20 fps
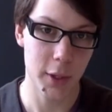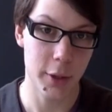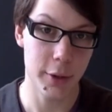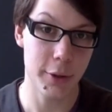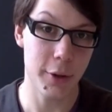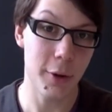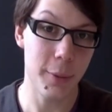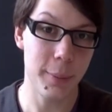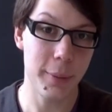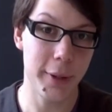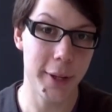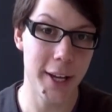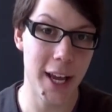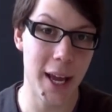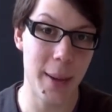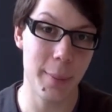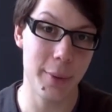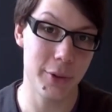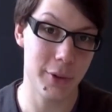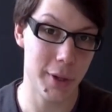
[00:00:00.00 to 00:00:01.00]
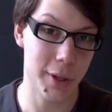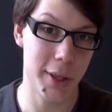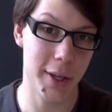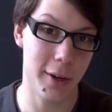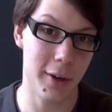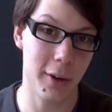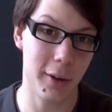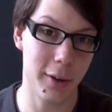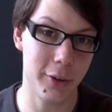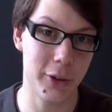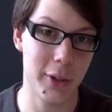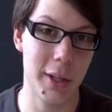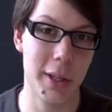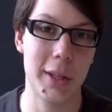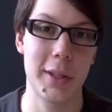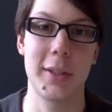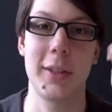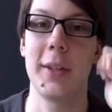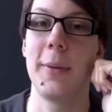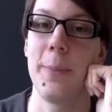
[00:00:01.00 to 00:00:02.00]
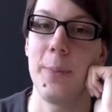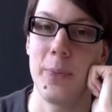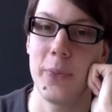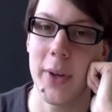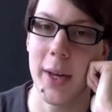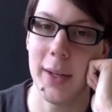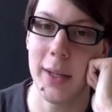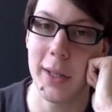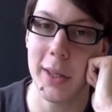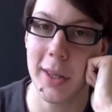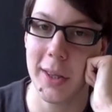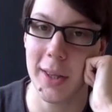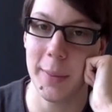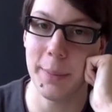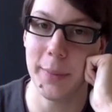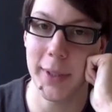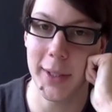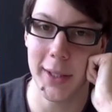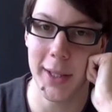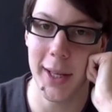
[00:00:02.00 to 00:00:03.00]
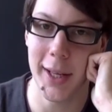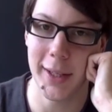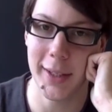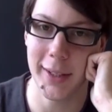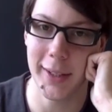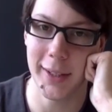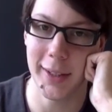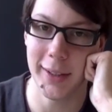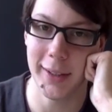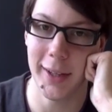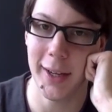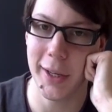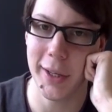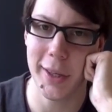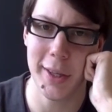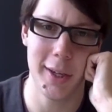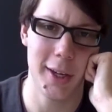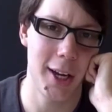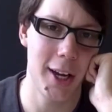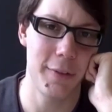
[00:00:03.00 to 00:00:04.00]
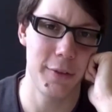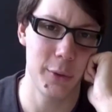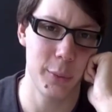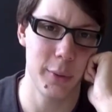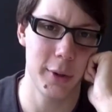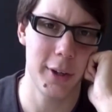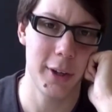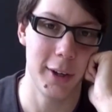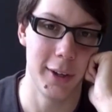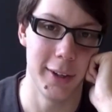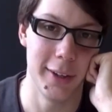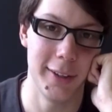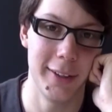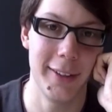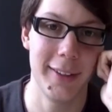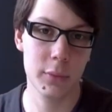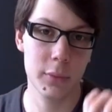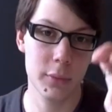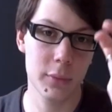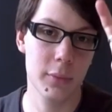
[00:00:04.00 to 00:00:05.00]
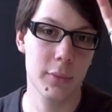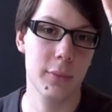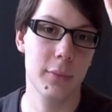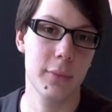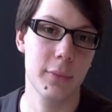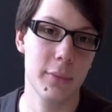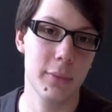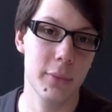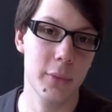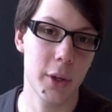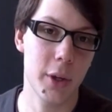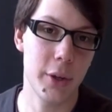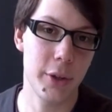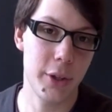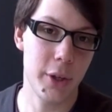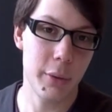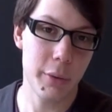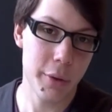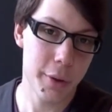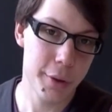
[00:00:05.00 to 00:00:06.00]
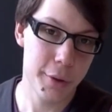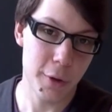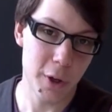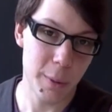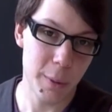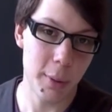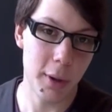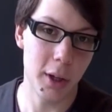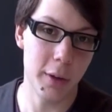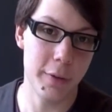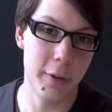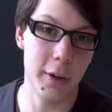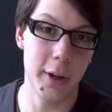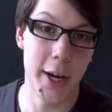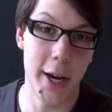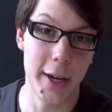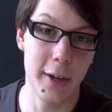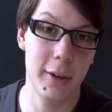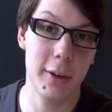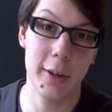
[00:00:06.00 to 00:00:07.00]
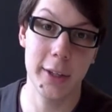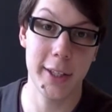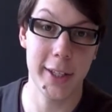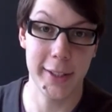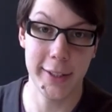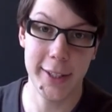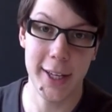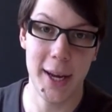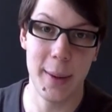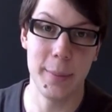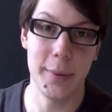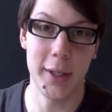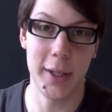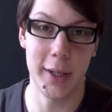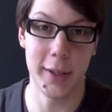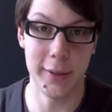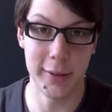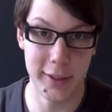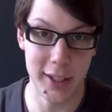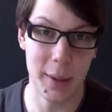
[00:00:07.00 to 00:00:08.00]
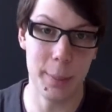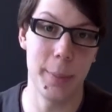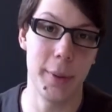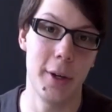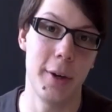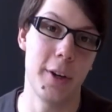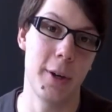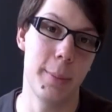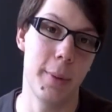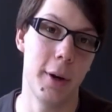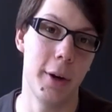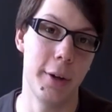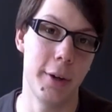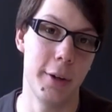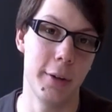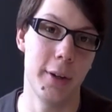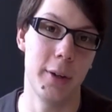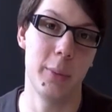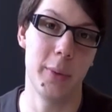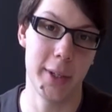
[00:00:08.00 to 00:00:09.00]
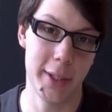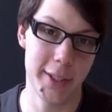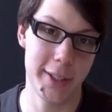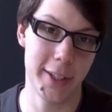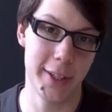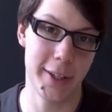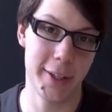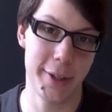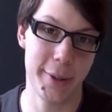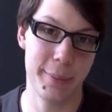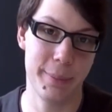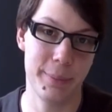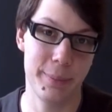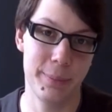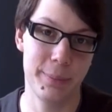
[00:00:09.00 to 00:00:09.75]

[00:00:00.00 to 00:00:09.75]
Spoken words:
Don't play amateur psychologist. And this is something that I think I have to work on. Don't store up all of your anger and contempt and then dump it on your partner at one time.